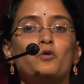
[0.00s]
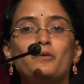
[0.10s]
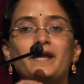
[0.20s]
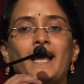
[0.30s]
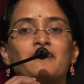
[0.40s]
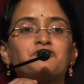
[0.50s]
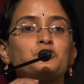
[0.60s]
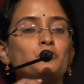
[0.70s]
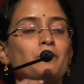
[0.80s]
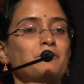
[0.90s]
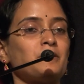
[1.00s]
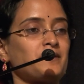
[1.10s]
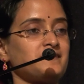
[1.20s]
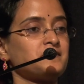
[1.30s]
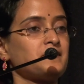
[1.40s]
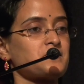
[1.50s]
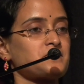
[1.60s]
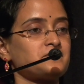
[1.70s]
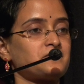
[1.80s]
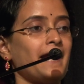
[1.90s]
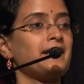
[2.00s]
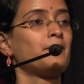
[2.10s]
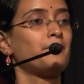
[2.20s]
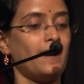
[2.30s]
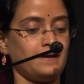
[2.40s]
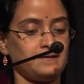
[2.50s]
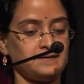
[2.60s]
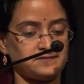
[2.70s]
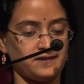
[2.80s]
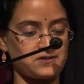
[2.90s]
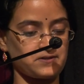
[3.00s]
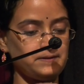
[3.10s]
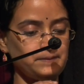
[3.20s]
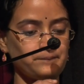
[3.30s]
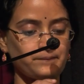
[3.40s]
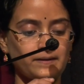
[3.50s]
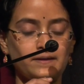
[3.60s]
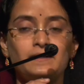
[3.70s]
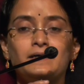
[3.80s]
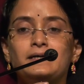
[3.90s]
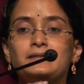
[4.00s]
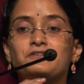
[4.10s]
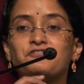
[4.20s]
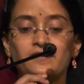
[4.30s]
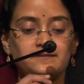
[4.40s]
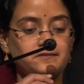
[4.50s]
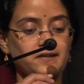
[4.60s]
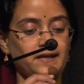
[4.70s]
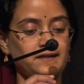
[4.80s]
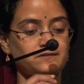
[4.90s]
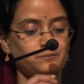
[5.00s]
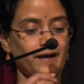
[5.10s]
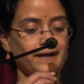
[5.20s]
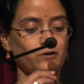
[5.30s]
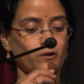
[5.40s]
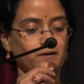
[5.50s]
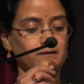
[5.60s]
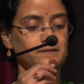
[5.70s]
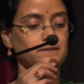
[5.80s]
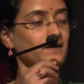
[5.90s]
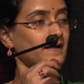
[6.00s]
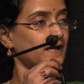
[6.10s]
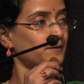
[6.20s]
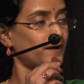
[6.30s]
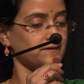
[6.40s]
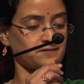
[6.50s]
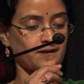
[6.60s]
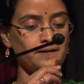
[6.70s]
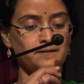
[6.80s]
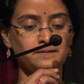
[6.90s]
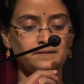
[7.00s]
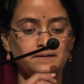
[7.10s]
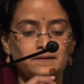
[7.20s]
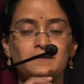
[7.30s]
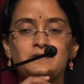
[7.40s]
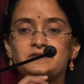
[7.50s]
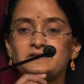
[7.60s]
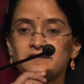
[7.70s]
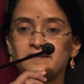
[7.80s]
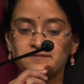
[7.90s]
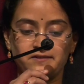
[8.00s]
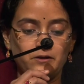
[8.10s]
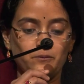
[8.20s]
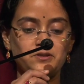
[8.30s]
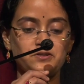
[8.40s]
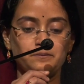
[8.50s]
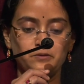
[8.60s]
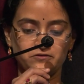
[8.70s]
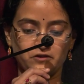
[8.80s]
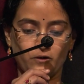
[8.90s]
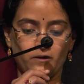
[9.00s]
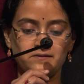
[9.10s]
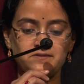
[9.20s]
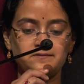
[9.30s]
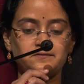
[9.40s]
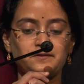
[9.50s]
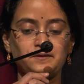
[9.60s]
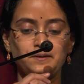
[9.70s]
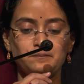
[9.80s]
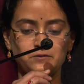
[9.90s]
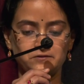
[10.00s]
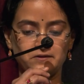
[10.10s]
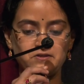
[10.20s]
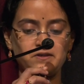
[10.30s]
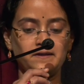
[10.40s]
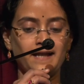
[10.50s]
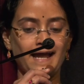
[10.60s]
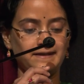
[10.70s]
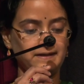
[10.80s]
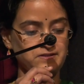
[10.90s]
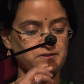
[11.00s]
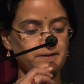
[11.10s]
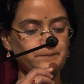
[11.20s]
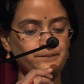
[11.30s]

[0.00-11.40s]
We have two paper presentations lined up under this session. The first is by Dr. Radha Bhaskar. She's a distinguished musicologist, musician, and teacher.